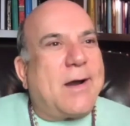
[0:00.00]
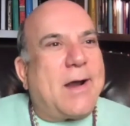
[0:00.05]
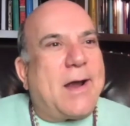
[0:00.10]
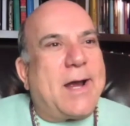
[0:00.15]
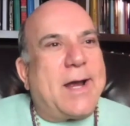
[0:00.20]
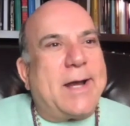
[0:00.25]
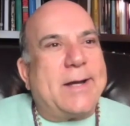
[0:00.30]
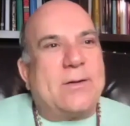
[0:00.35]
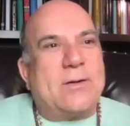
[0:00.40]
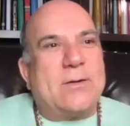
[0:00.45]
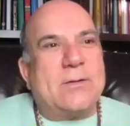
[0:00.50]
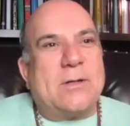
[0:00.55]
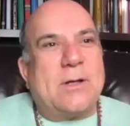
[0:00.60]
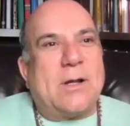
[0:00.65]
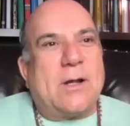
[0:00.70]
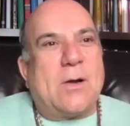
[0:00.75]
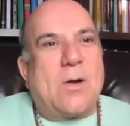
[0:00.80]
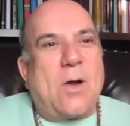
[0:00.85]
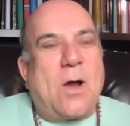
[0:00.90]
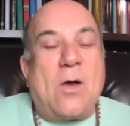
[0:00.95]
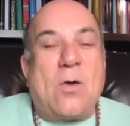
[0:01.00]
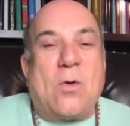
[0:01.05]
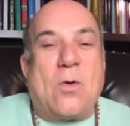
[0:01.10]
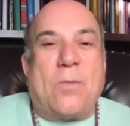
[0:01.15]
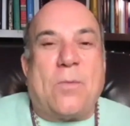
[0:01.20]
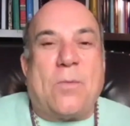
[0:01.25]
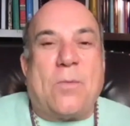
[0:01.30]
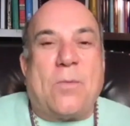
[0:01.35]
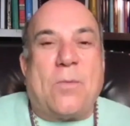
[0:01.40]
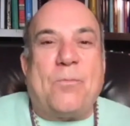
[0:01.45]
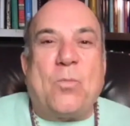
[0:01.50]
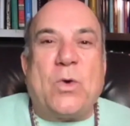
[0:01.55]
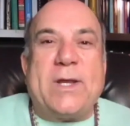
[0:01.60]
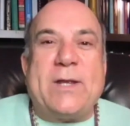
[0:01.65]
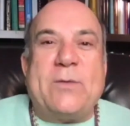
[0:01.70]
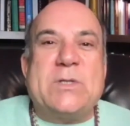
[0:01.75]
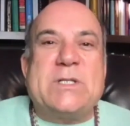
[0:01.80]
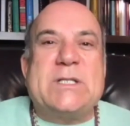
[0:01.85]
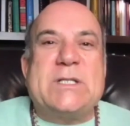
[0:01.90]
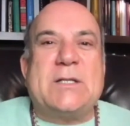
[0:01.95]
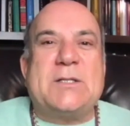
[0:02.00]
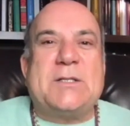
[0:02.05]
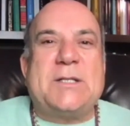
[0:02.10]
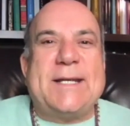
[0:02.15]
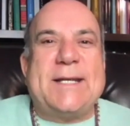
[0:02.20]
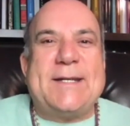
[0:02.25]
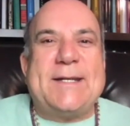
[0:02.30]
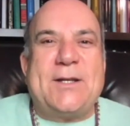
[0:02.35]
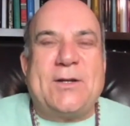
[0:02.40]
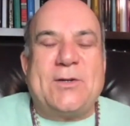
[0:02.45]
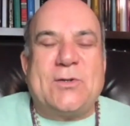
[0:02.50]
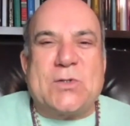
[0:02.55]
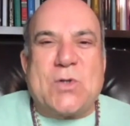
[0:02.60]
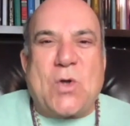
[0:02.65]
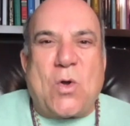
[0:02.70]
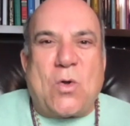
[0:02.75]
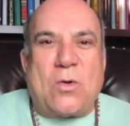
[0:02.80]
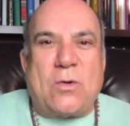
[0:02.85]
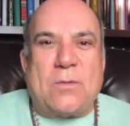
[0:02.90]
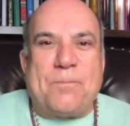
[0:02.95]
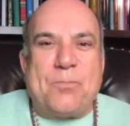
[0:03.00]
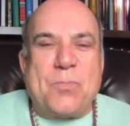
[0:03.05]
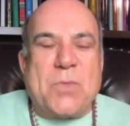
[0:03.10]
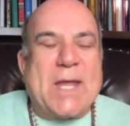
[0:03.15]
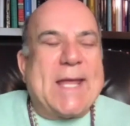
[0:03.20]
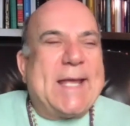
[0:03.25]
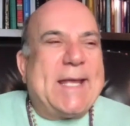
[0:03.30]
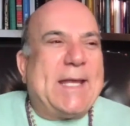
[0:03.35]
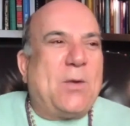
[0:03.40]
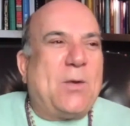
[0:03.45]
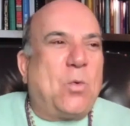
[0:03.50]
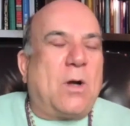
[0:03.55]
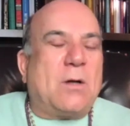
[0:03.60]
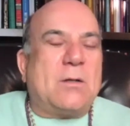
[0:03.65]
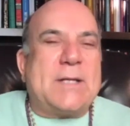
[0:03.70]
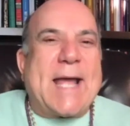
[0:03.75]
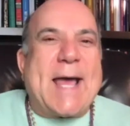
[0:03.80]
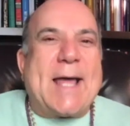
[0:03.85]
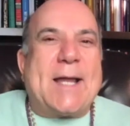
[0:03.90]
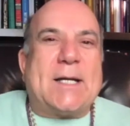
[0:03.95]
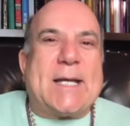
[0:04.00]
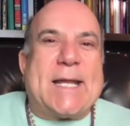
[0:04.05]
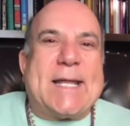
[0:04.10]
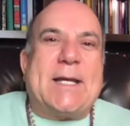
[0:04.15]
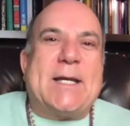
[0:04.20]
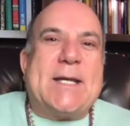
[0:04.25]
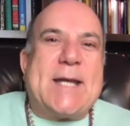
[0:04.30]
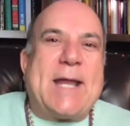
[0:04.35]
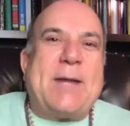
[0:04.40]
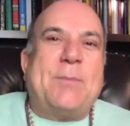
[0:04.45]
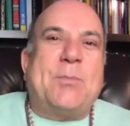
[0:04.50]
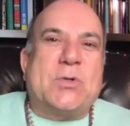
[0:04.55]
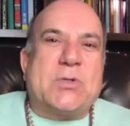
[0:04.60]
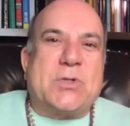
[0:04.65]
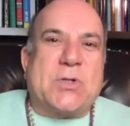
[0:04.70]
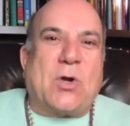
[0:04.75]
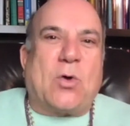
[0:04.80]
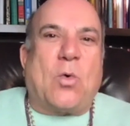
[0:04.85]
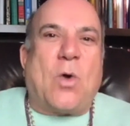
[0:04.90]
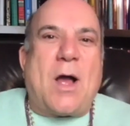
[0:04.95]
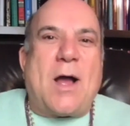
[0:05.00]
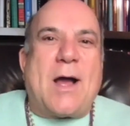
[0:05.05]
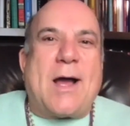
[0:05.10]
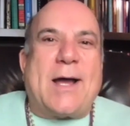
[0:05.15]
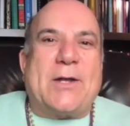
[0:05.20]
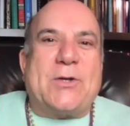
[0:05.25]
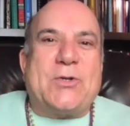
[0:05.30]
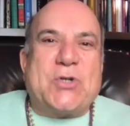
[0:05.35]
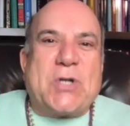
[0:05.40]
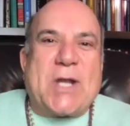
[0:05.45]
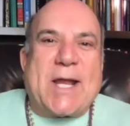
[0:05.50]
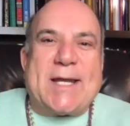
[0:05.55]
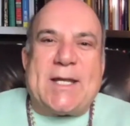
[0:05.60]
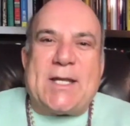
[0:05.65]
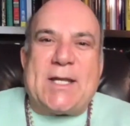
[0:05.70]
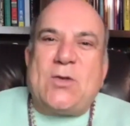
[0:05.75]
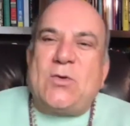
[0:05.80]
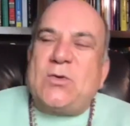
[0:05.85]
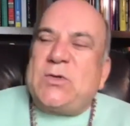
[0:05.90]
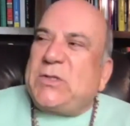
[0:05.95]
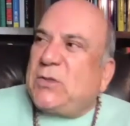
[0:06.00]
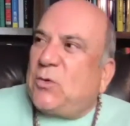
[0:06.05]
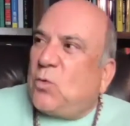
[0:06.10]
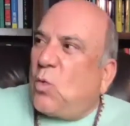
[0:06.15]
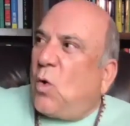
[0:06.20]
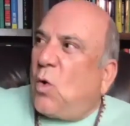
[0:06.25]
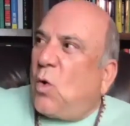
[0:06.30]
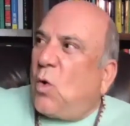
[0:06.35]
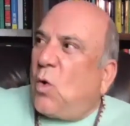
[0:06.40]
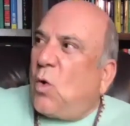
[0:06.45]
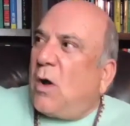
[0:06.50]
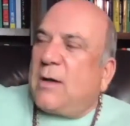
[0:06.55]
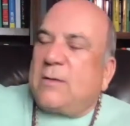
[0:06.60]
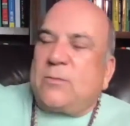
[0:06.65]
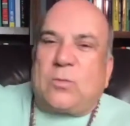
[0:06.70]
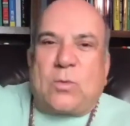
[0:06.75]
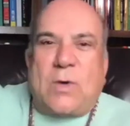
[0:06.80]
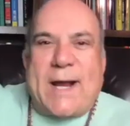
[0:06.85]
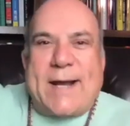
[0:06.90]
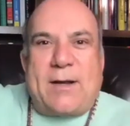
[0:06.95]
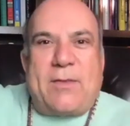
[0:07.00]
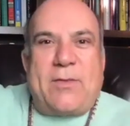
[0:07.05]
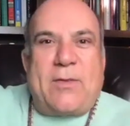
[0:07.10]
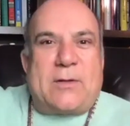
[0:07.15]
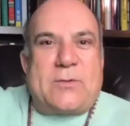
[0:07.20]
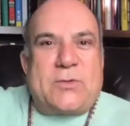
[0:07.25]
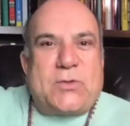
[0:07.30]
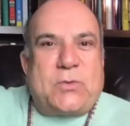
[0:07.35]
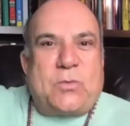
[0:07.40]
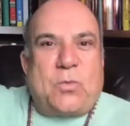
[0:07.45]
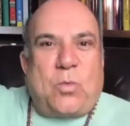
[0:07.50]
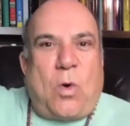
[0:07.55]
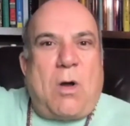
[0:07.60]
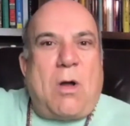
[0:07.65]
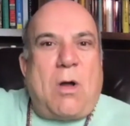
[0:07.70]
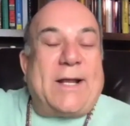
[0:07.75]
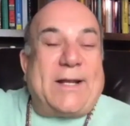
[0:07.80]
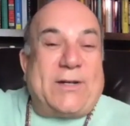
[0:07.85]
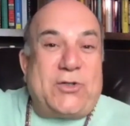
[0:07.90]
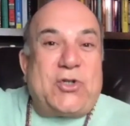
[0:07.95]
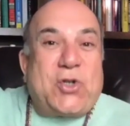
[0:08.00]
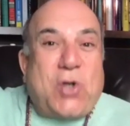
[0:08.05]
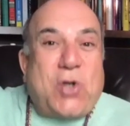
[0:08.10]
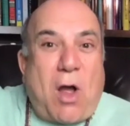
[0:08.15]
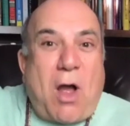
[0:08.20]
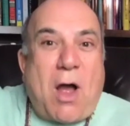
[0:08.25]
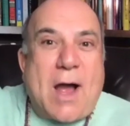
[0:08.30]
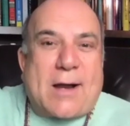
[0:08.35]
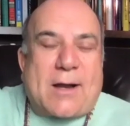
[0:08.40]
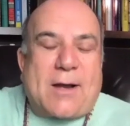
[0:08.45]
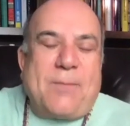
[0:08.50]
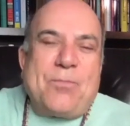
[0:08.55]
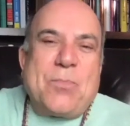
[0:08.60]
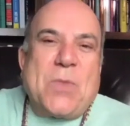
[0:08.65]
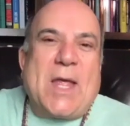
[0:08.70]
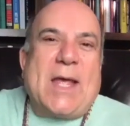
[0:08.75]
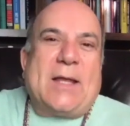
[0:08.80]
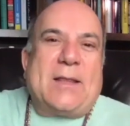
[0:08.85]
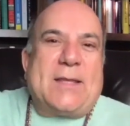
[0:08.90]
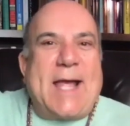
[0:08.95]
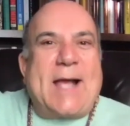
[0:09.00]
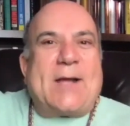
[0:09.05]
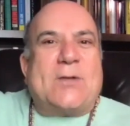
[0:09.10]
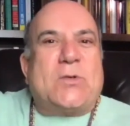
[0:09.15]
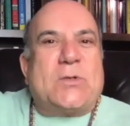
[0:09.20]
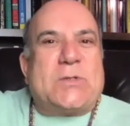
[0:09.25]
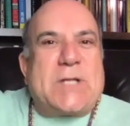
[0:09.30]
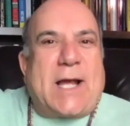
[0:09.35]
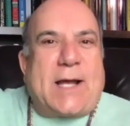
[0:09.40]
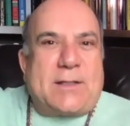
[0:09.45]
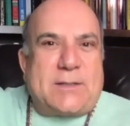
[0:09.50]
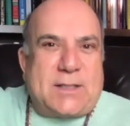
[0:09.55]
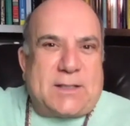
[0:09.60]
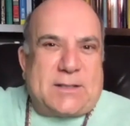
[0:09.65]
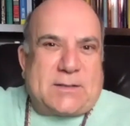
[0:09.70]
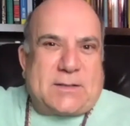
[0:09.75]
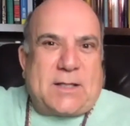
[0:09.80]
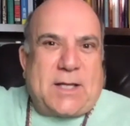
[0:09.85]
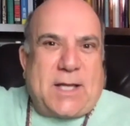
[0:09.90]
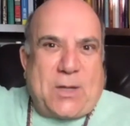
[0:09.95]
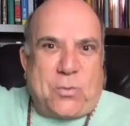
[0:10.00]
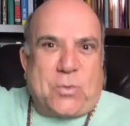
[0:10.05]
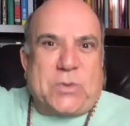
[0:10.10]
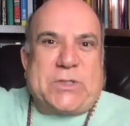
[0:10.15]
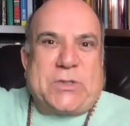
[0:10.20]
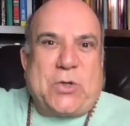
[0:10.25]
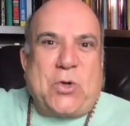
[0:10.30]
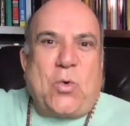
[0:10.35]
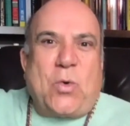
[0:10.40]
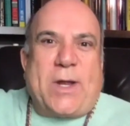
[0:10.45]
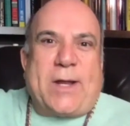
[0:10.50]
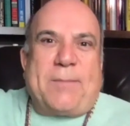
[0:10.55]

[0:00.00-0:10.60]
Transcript: I don't know. Oh, when he was 16 years old, he worked out in a neighbor's garage, and he used to write on the wall in chalk the exercises he was doing.